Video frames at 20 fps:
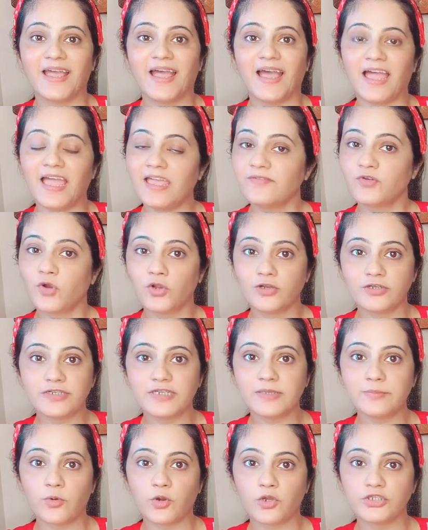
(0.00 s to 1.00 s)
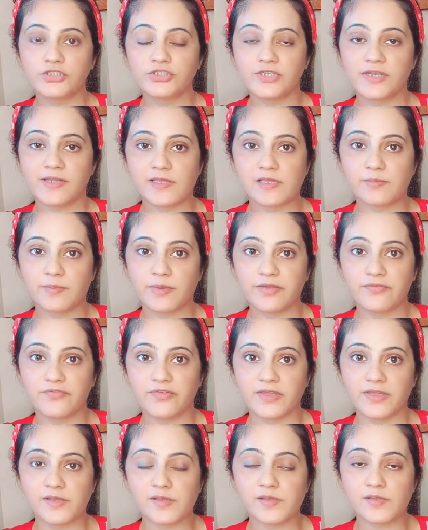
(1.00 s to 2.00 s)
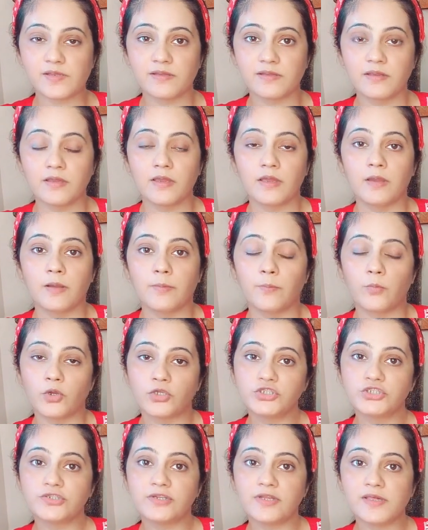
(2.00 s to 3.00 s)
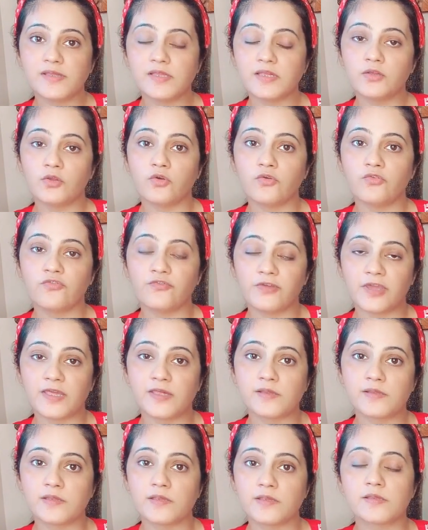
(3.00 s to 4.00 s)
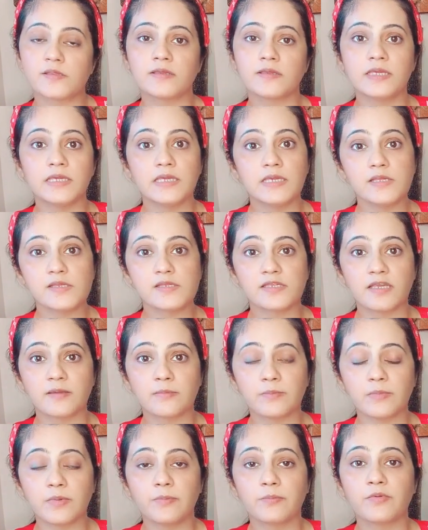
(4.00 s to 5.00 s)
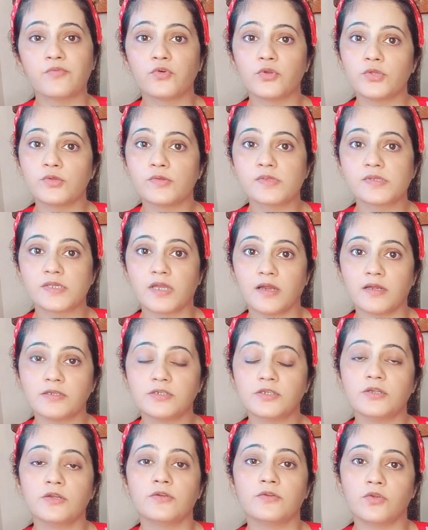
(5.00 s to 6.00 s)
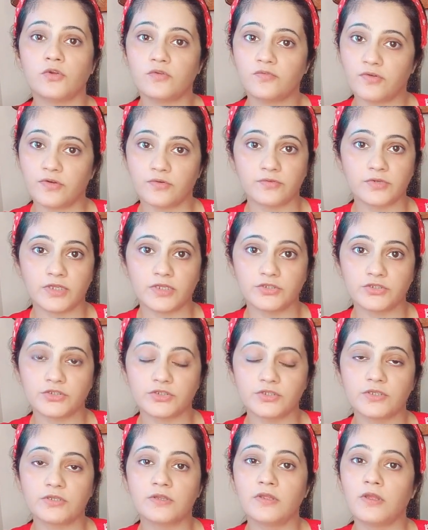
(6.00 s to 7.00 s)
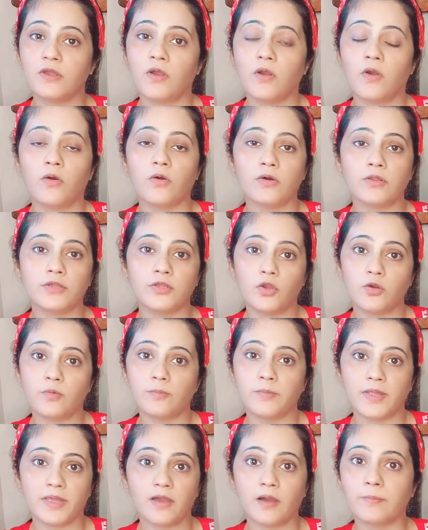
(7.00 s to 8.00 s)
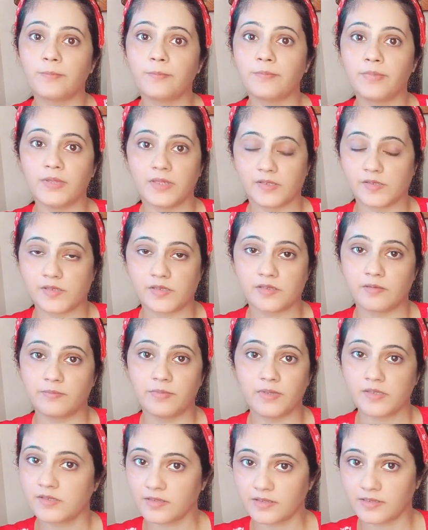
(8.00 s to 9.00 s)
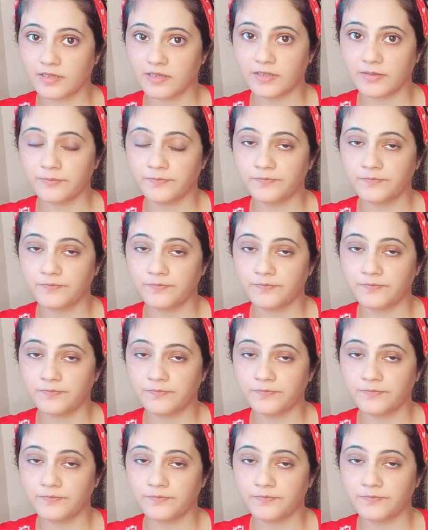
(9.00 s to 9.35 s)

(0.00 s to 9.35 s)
I have already moisturized my face. Moisturizing your face is the key step before you start your foundation or your makeup base basically.